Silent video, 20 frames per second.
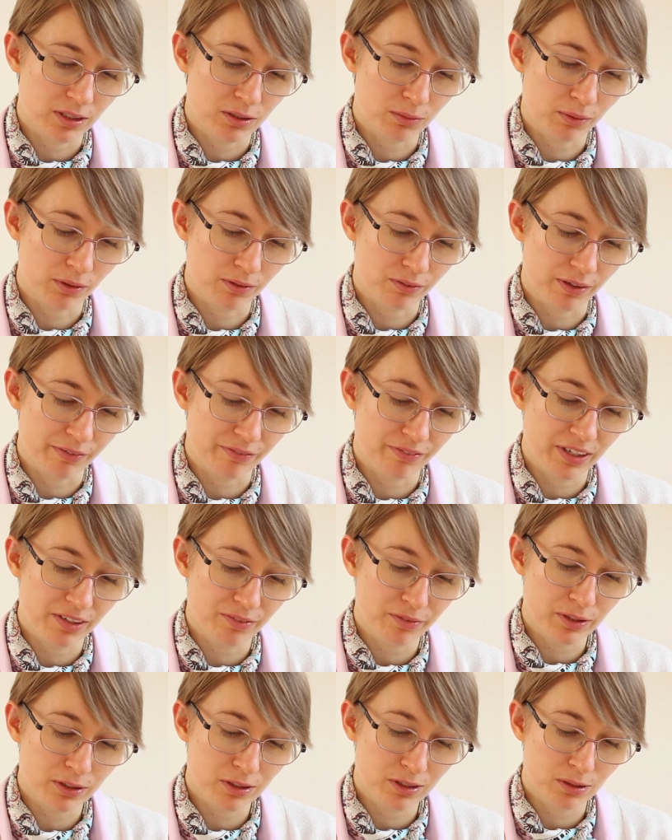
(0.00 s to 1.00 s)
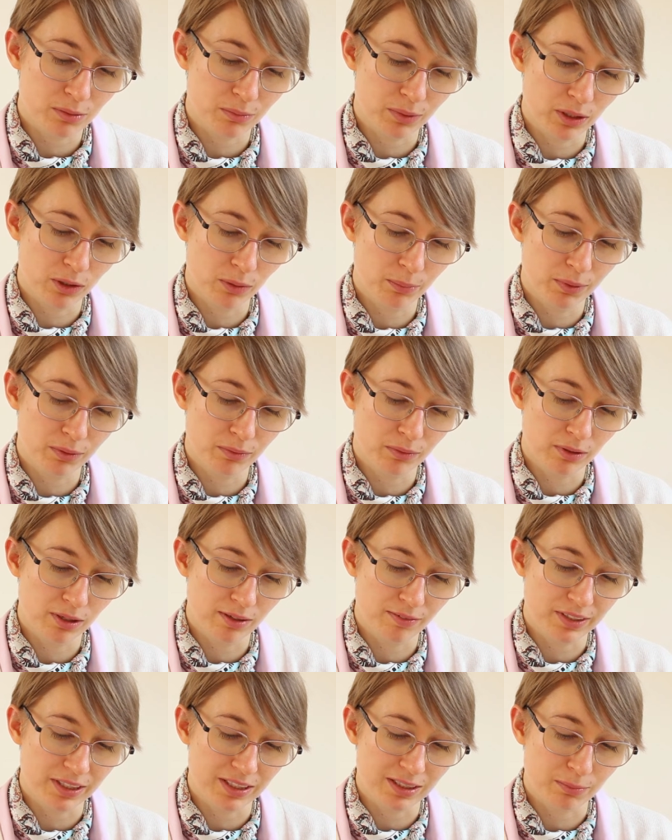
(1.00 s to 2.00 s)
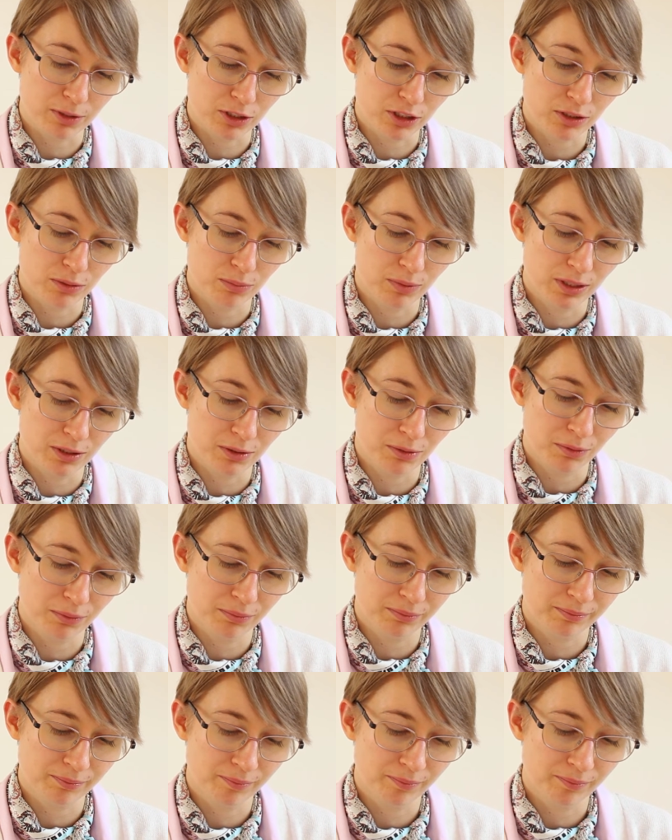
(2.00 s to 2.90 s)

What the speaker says: It's one of our favorites, so we hope you will love it as much as we do.